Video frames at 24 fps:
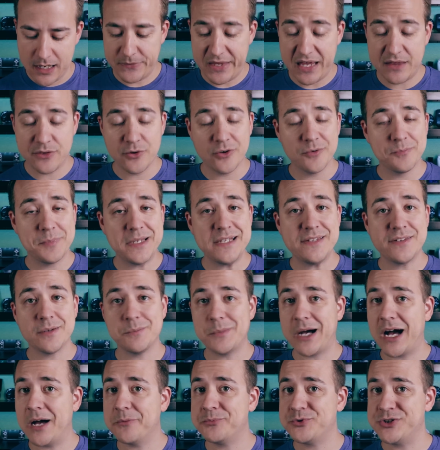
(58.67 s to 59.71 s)
And there have been
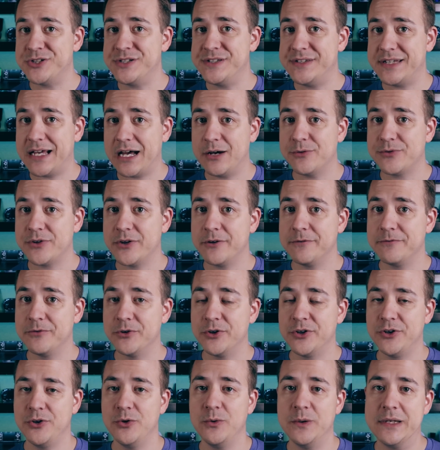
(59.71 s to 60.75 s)
some options out there
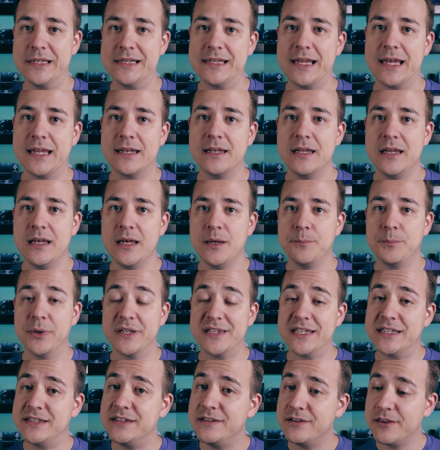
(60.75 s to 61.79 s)
for doing that,
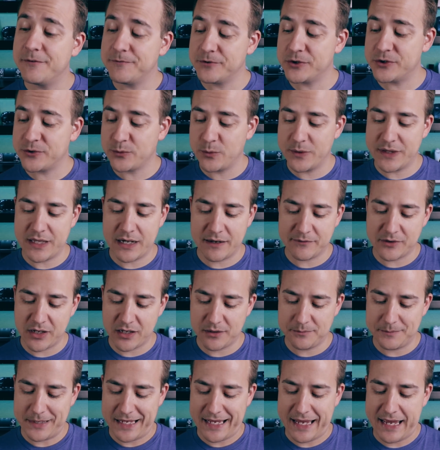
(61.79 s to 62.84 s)
but this is the first one that I've
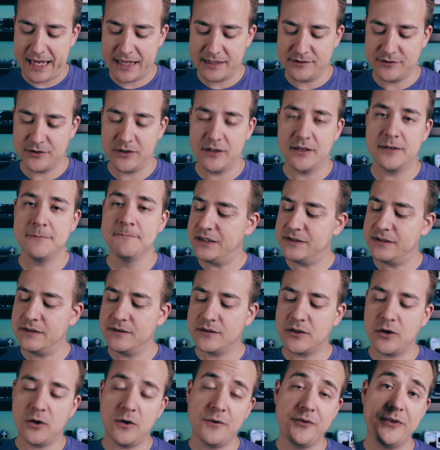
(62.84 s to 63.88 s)
gotten my hands on. This
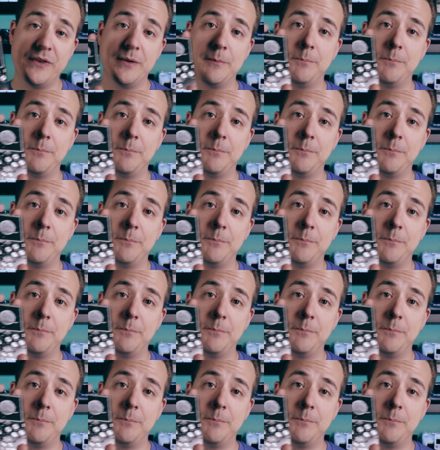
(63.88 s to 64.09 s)
is called